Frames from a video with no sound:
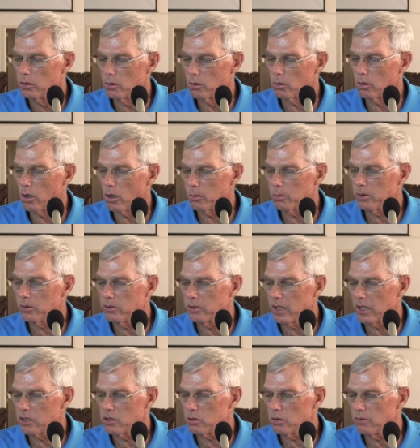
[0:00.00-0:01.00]
nor
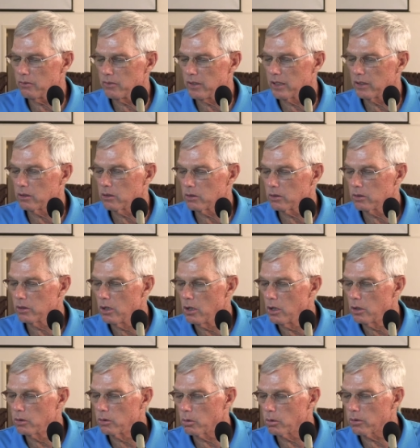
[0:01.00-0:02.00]
homosexual offenders,
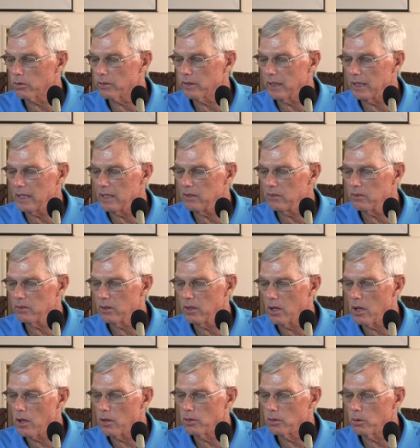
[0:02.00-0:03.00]
nor thieves,